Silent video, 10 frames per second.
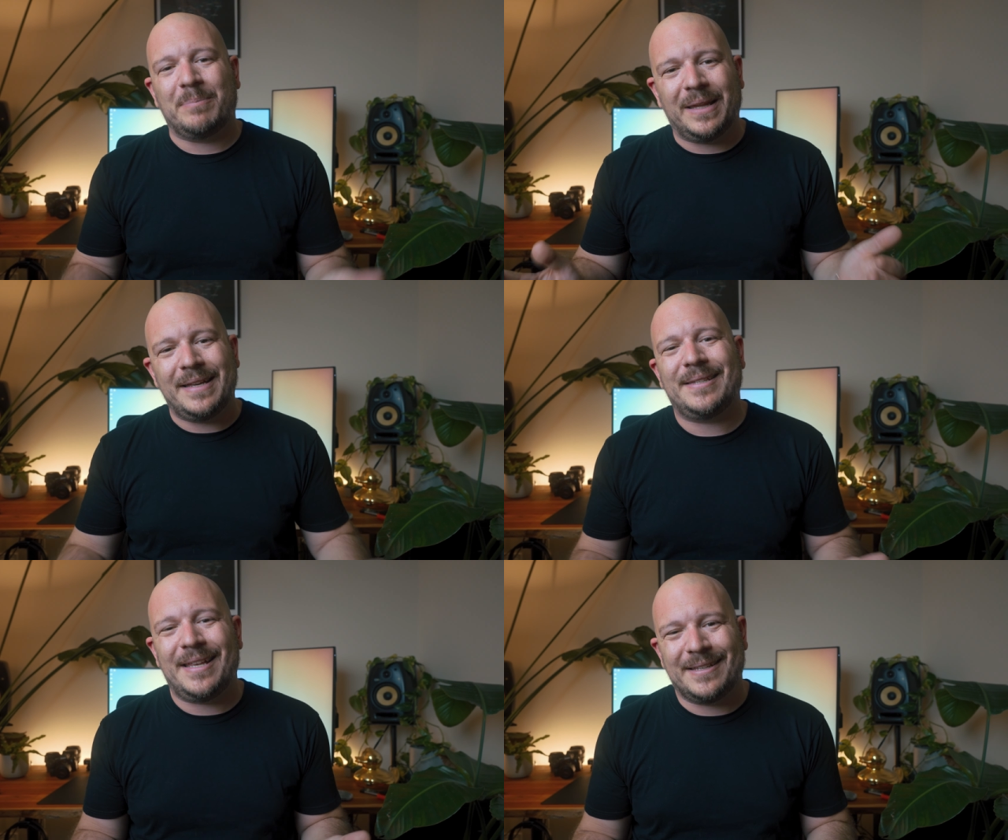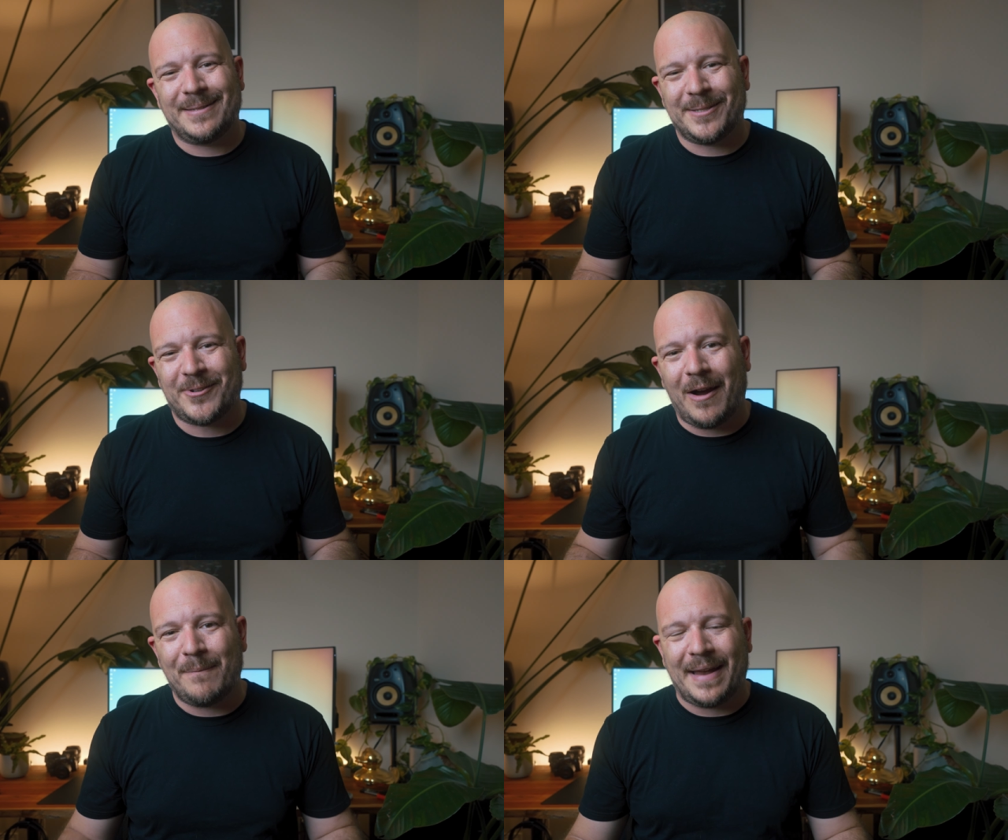please hit the
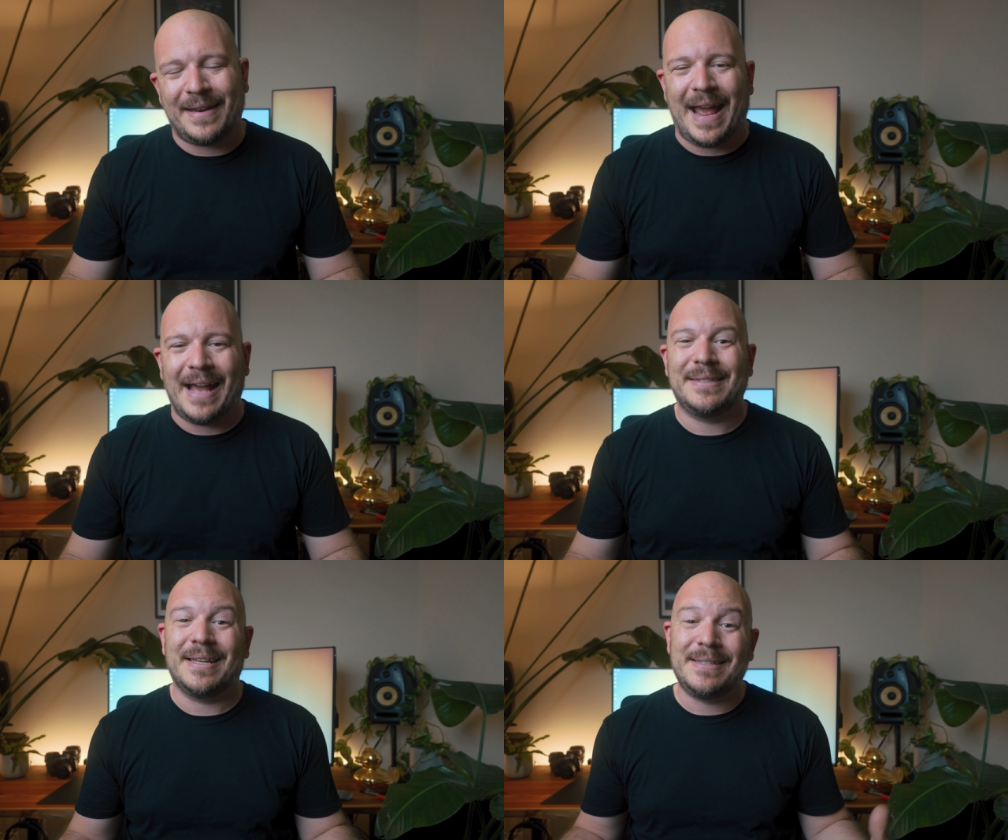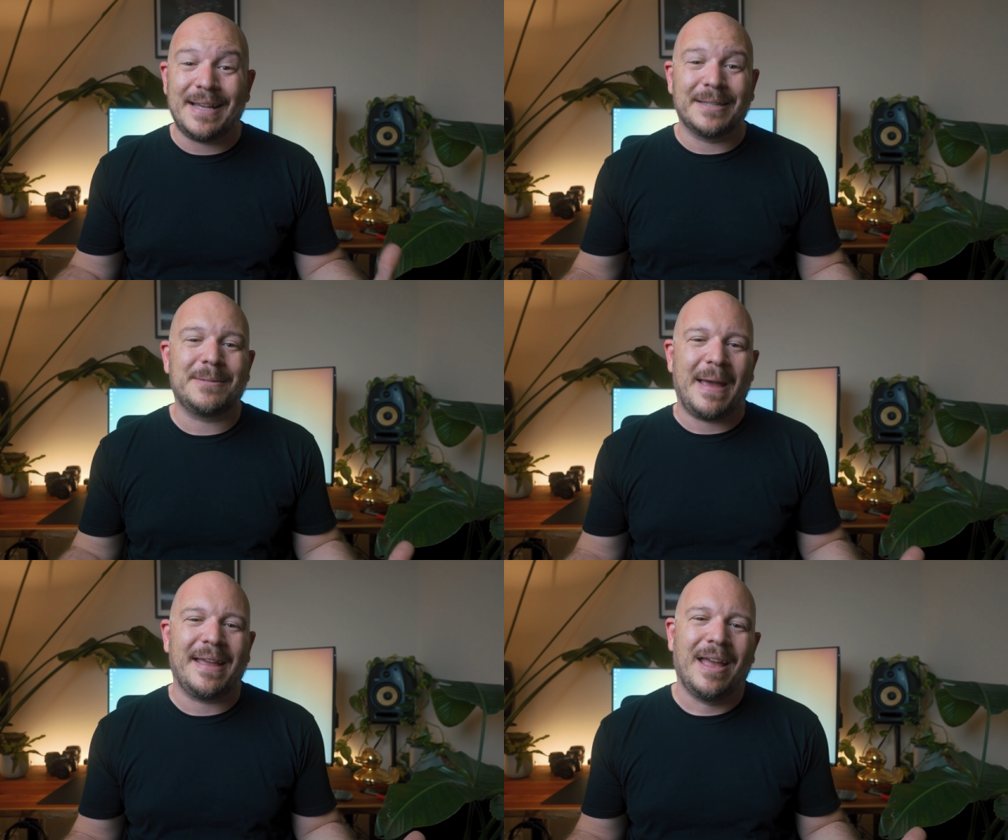subscribe button as it does
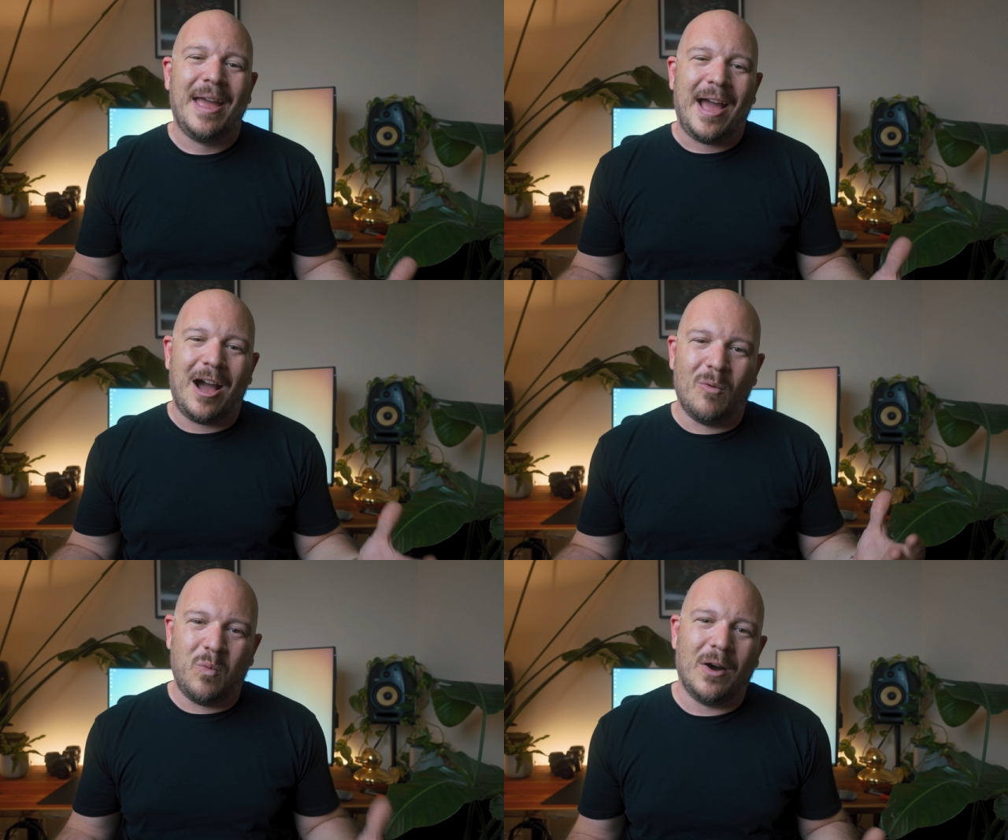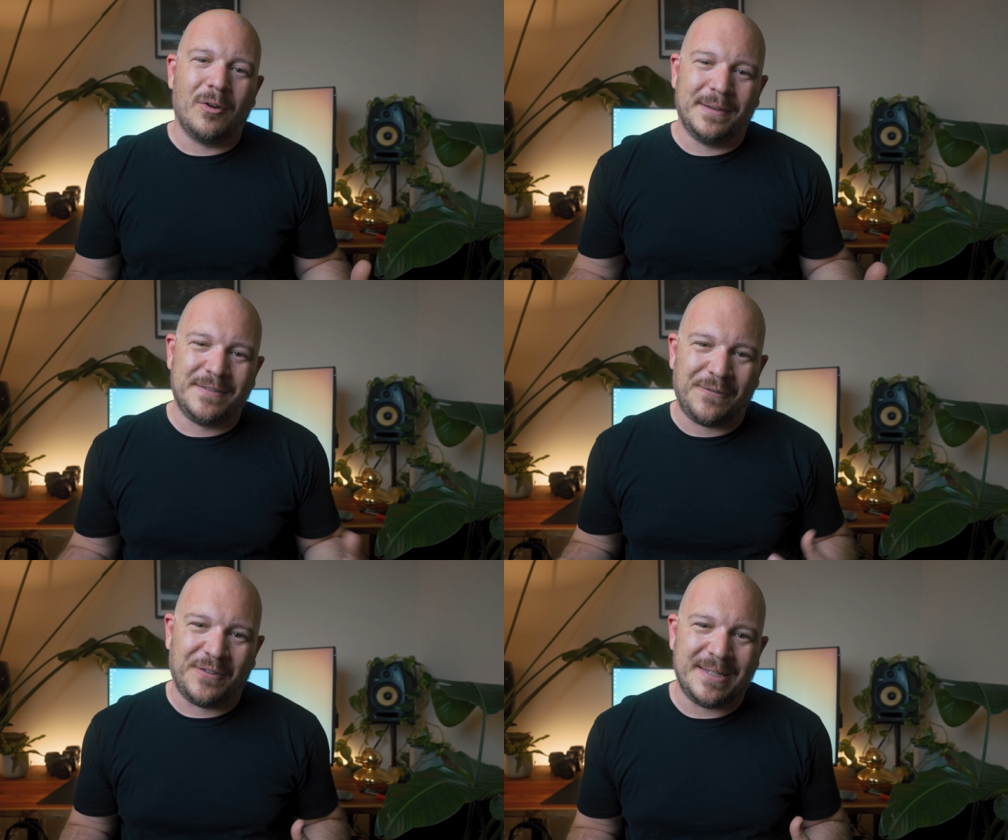make a world of
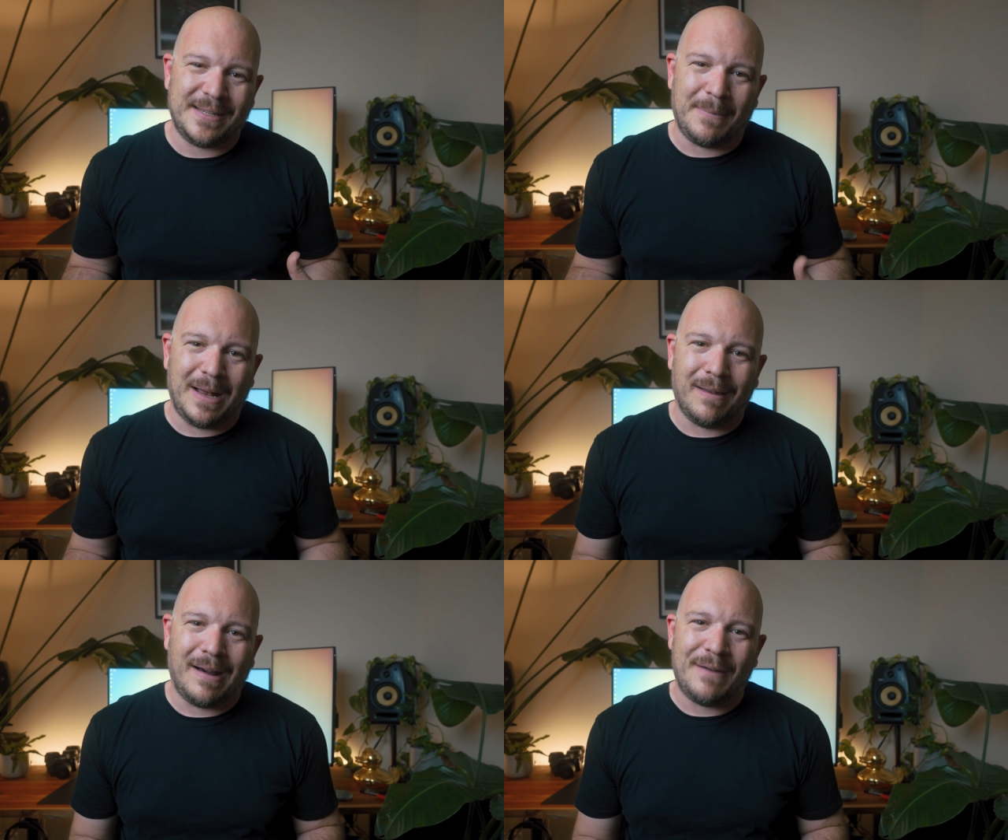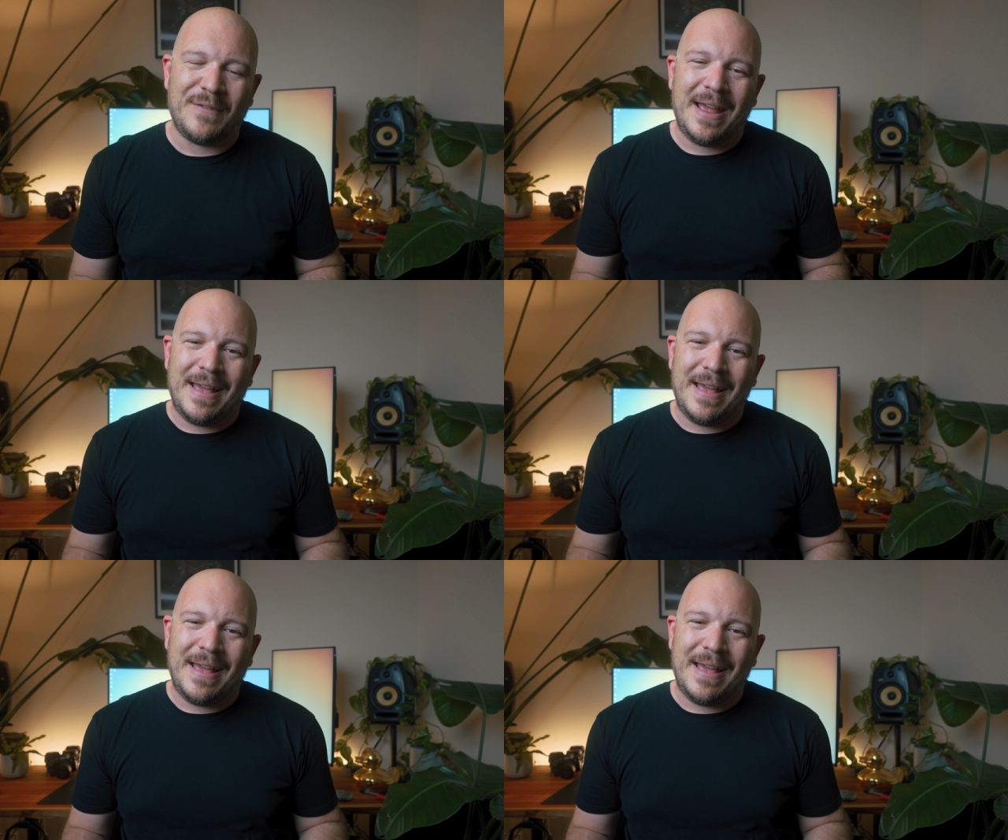difference in my life.